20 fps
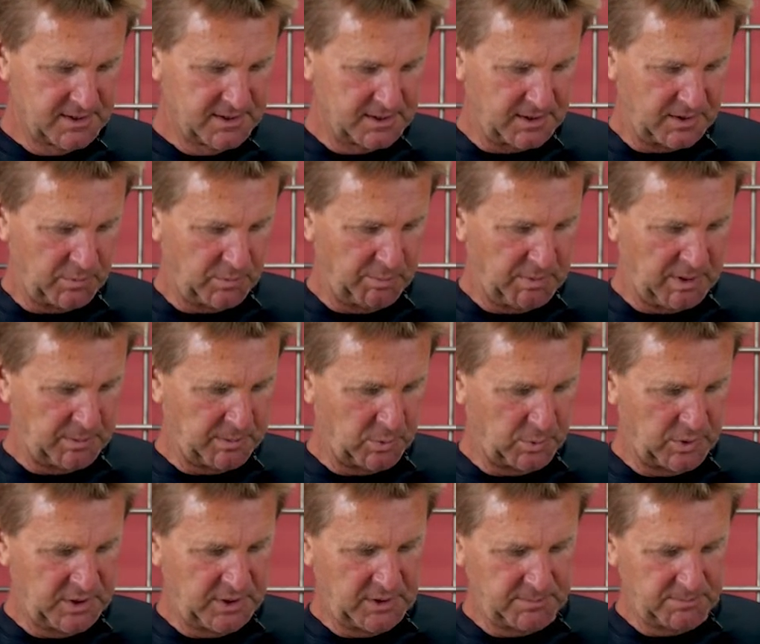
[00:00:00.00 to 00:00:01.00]
And remember,
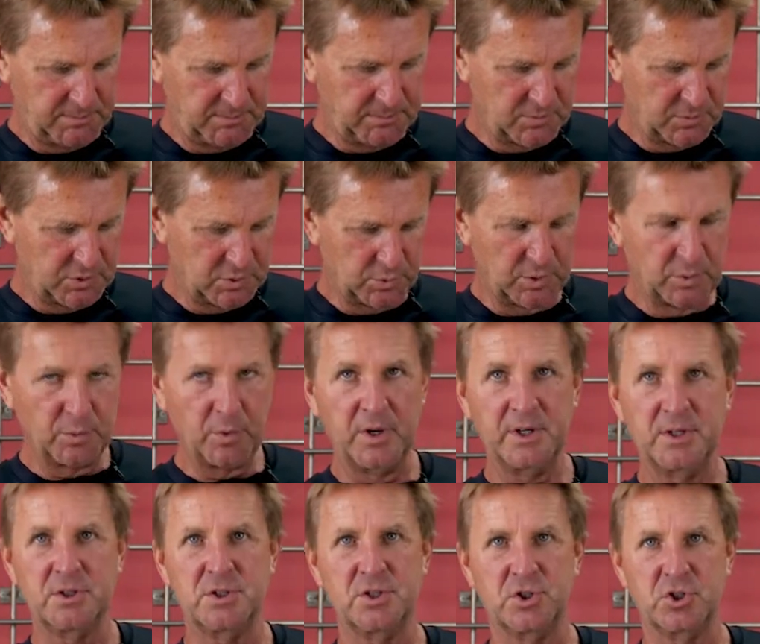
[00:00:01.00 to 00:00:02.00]
we
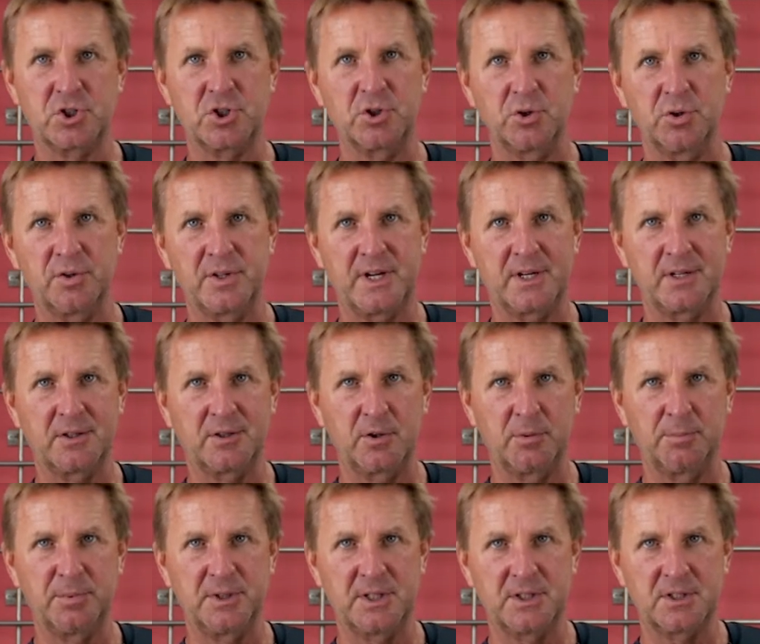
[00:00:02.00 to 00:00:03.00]
wanted to chill that a little
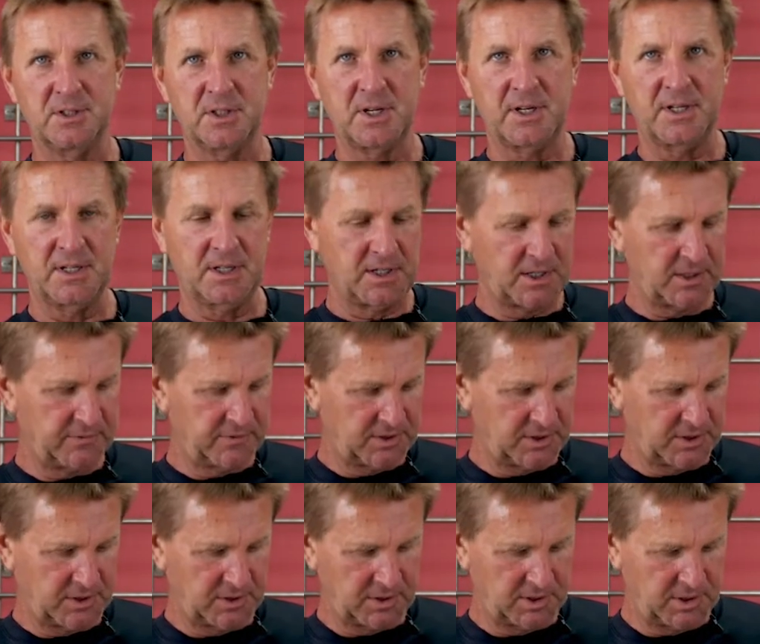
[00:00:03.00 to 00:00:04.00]
bit to kind of get
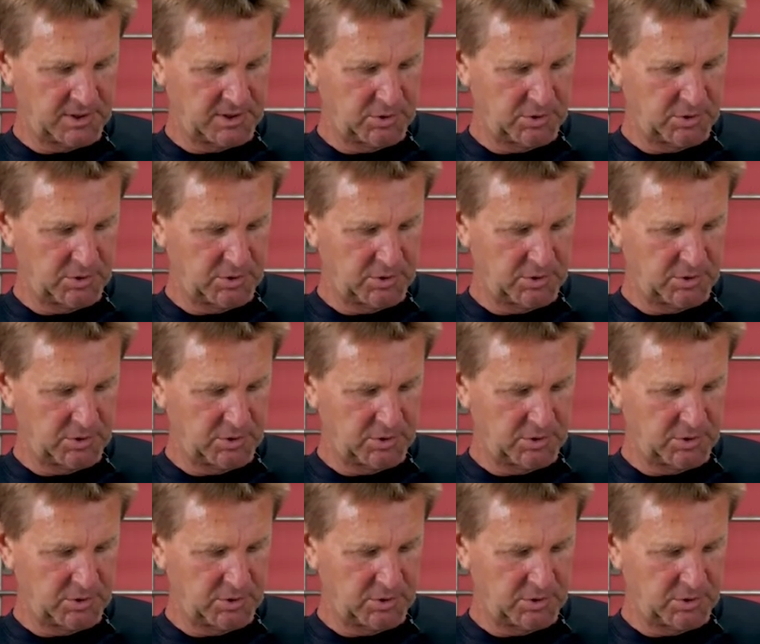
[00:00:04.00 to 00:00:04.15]
everything